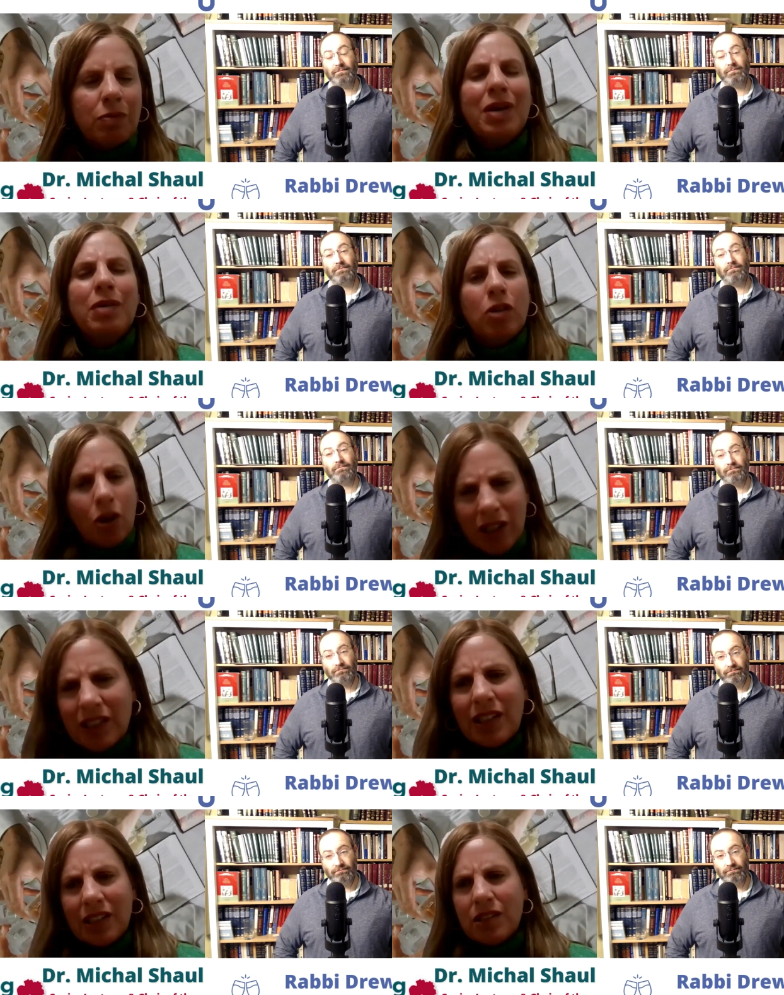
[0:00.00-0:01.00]
Speaker 1: Maybe, mm. No,
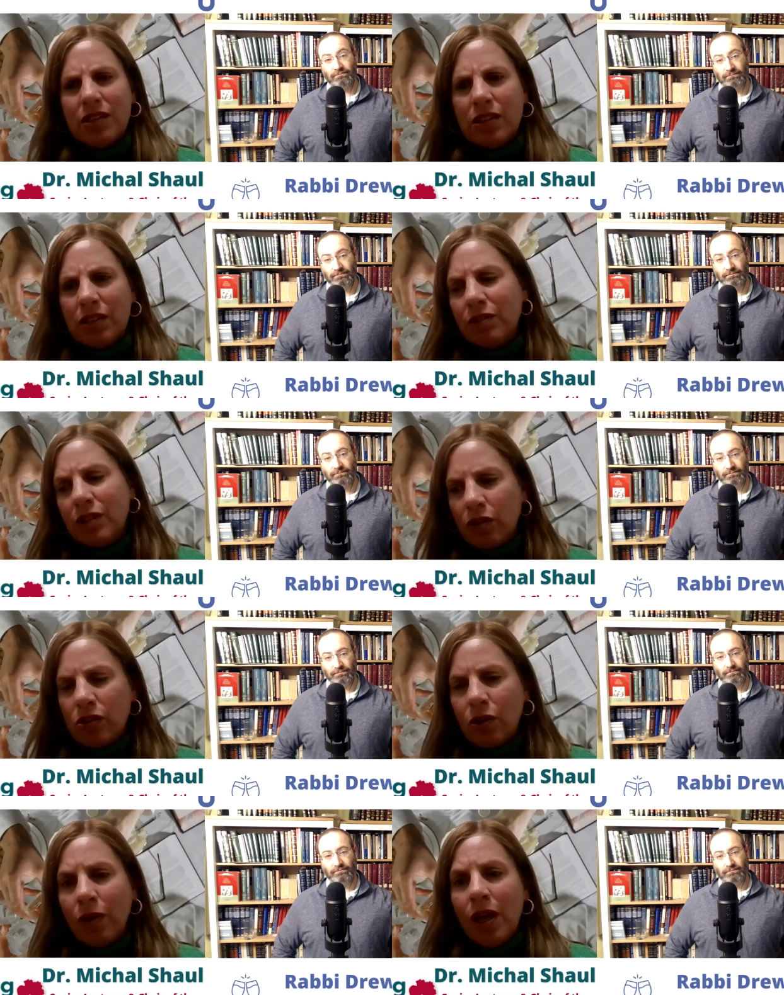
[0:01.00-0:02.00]
in the 19th century
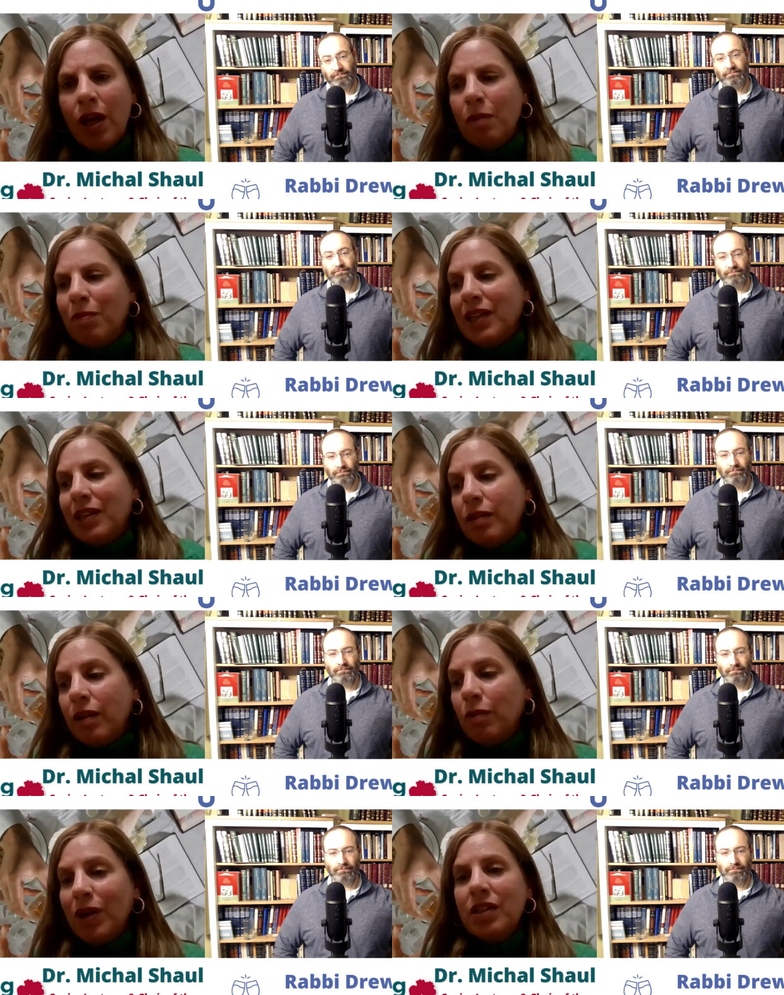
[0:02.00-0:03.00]
also. But
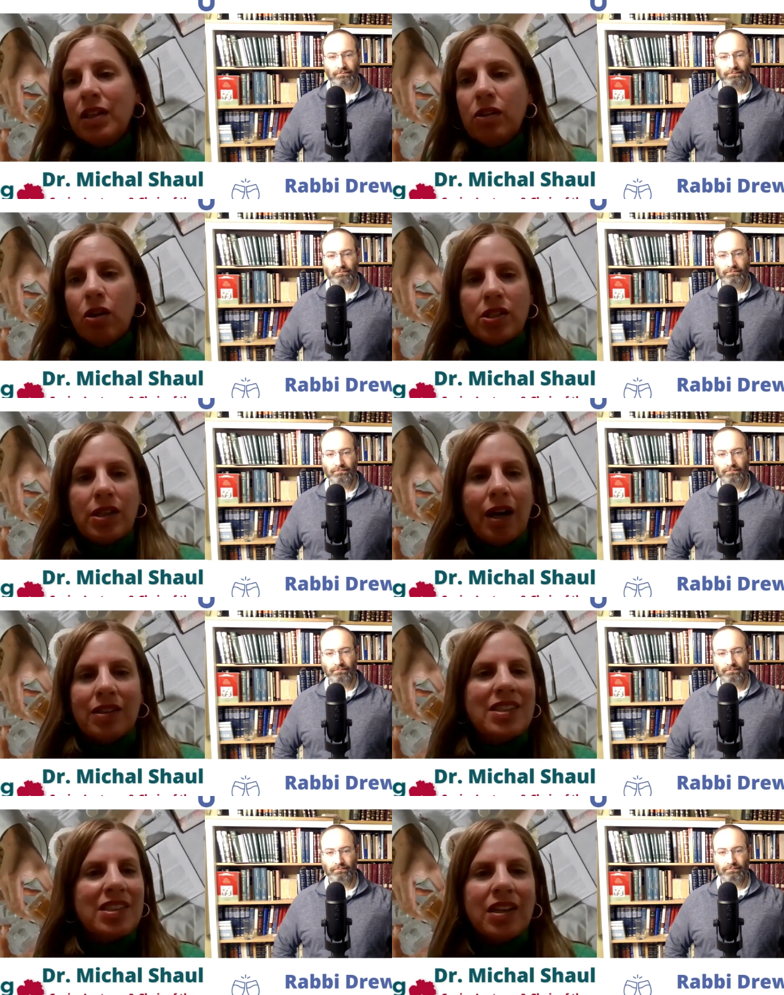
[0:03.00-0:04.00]
when did it all
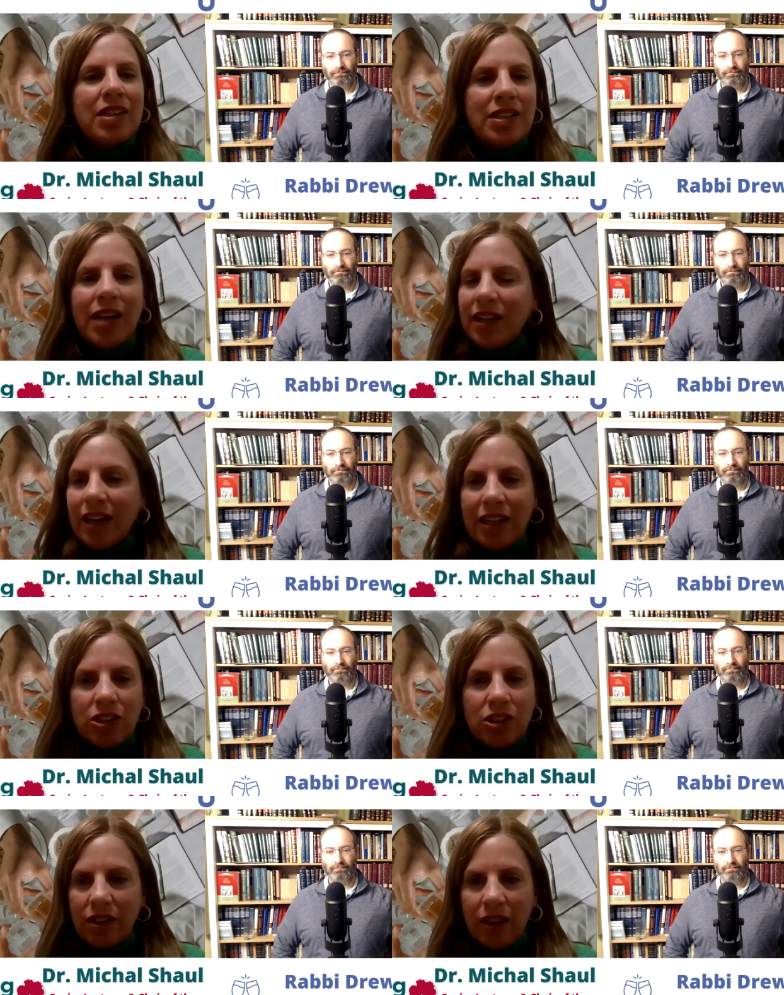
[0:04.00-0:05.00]
start? It's it's not an
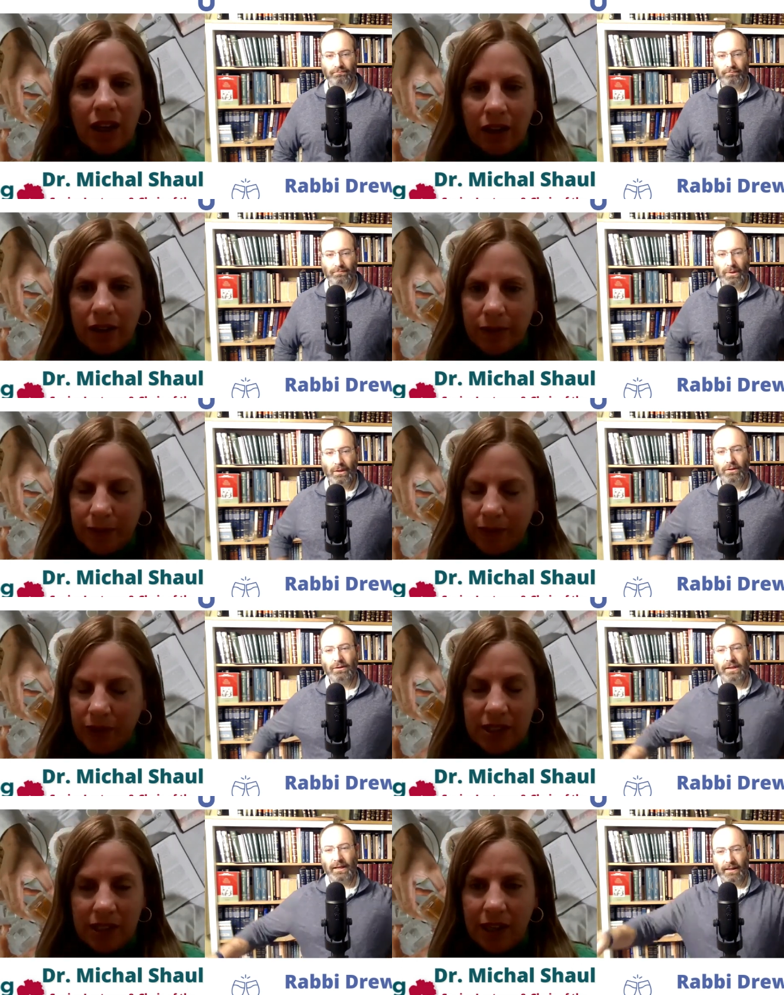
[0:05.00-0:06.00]
ancient thing.
Speaker 2: You're
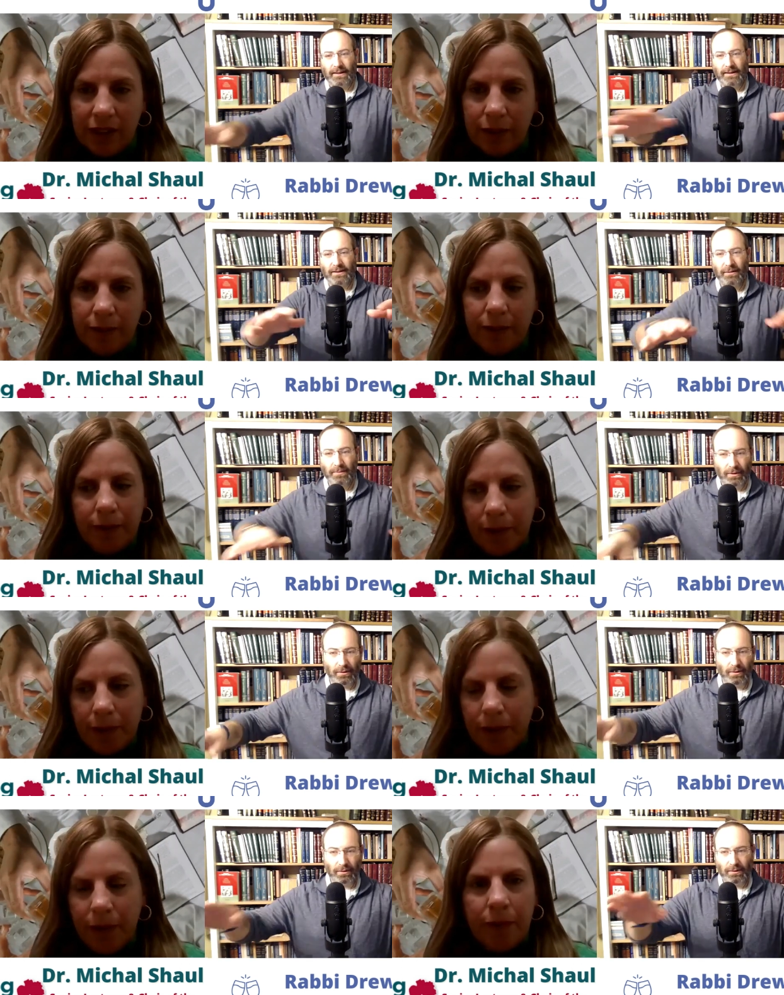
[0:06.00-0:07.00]
saying it's like not. these
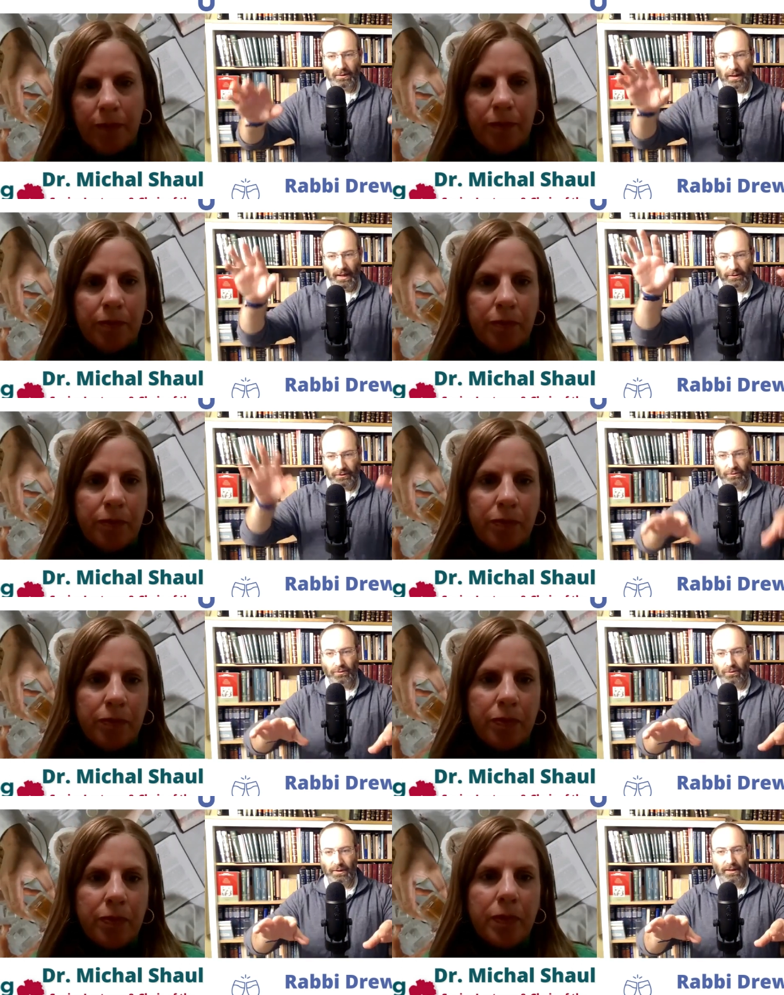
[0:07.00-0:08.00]
communal at
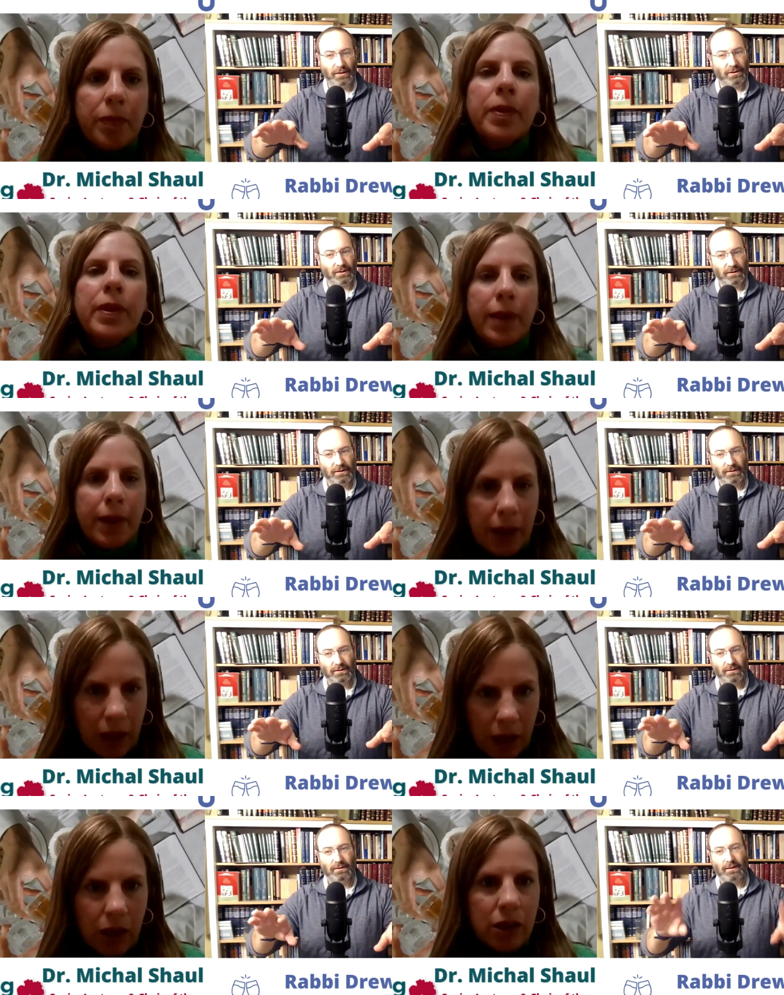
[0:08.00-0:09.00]
shul kiddushes.
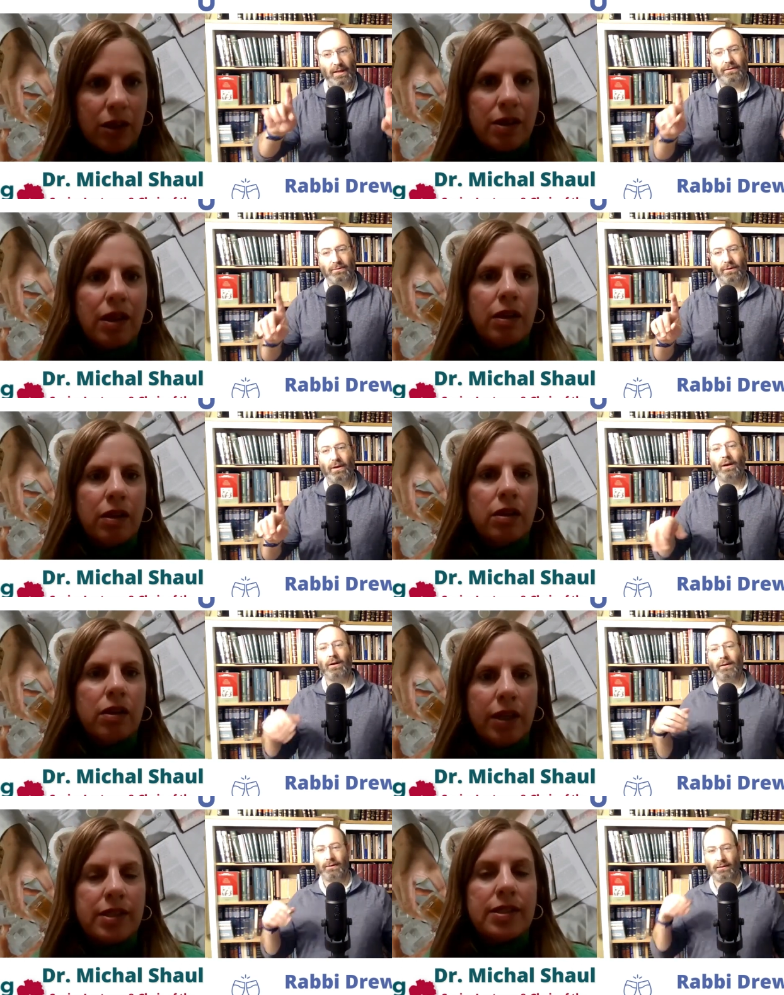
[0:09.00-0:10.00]
That's the, uh,
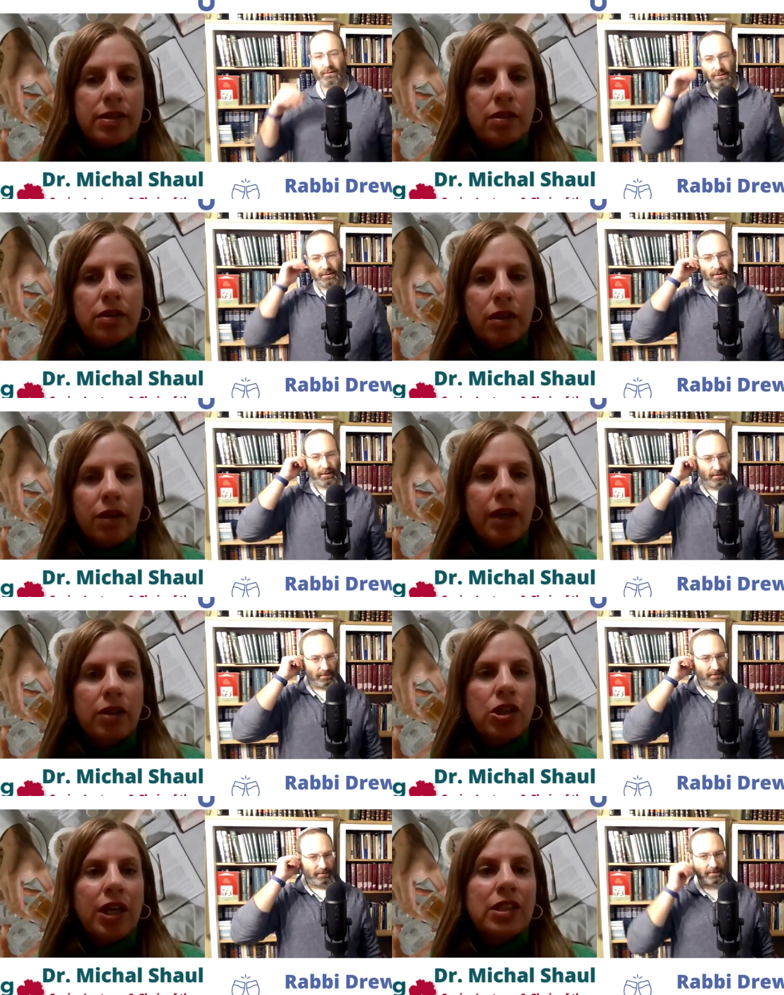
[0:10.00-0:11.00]
yes, uh-huh.
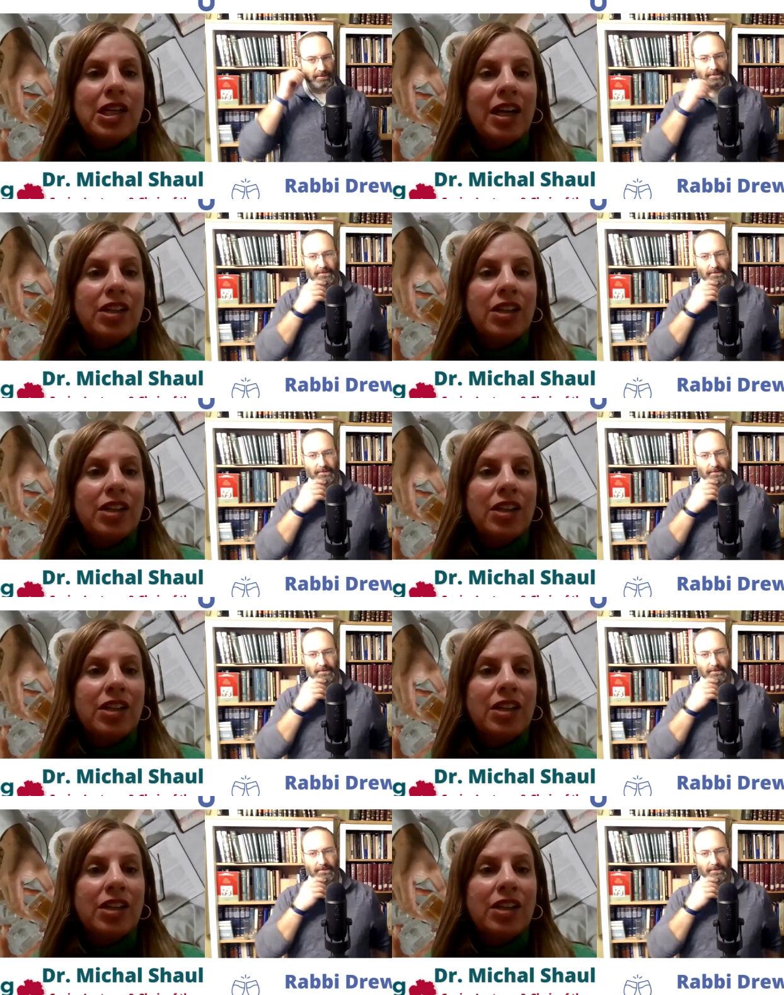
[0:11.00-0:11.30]
Speaker 1: Kiddush, Kiddush